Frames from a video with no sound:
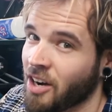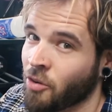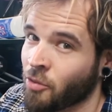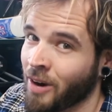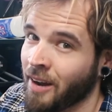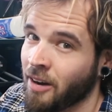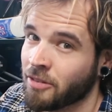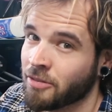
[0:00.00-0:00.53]

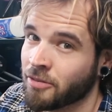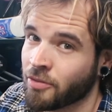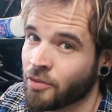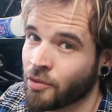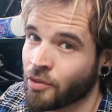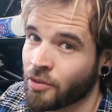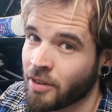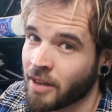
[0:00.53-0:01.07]
around
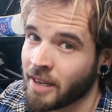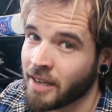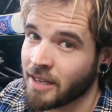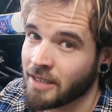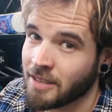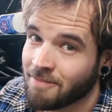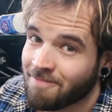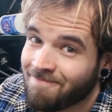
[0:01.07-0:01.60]
for like
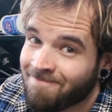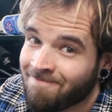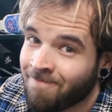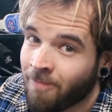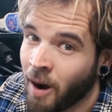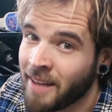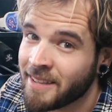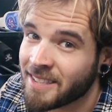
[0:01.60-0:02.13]

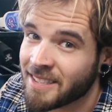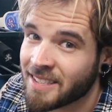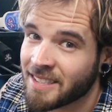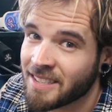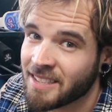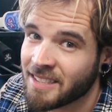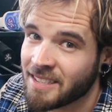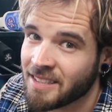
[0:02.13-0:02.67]

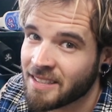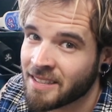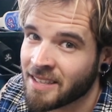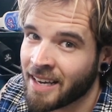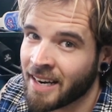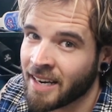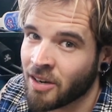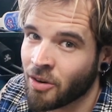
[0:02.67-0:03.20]
months
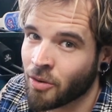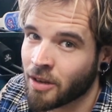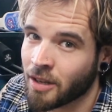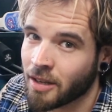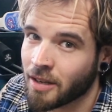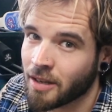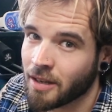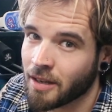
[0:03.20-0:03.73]
that I don't
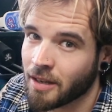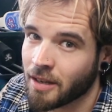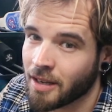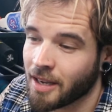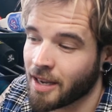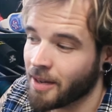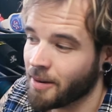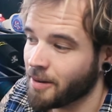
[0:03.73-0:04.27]

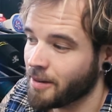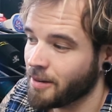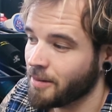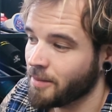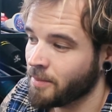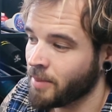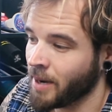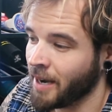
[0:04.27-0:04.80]
get
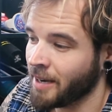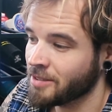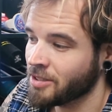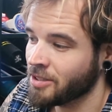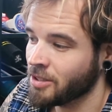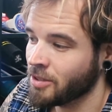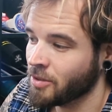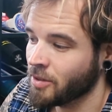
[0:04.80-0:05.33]
back
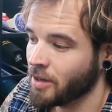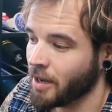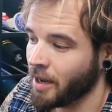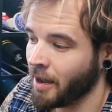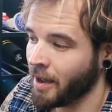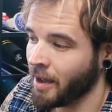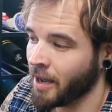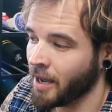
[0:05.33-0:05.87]
to.
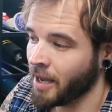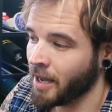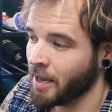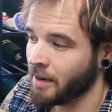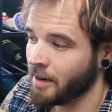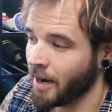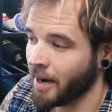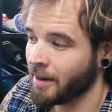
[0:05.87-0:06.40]

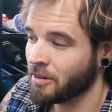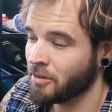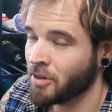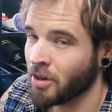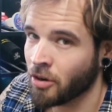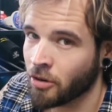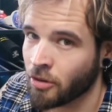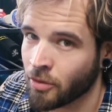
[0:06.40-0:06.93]
And I don't
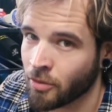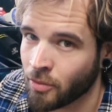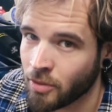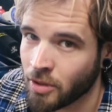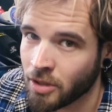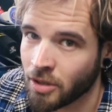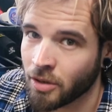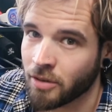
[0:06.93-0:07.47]
know,
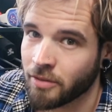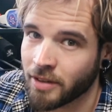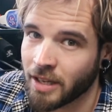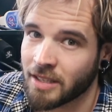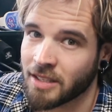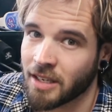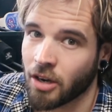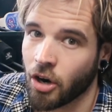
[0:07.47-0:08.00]
you know, if
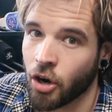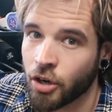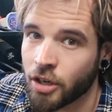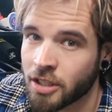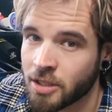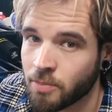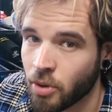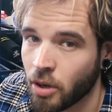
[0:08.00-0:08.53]
that's like
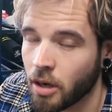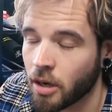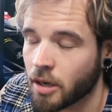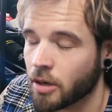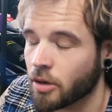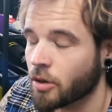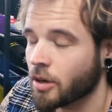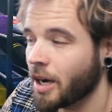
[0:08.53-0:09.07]
artist
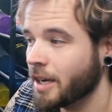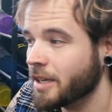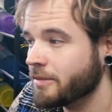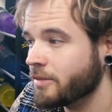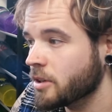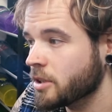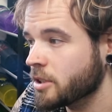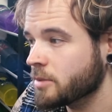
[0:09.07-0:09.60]
block or kind
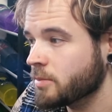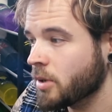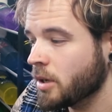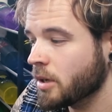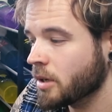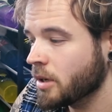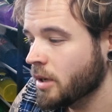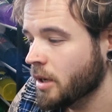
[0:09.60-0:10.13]
of artist
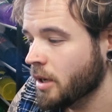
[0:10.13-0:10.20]
block,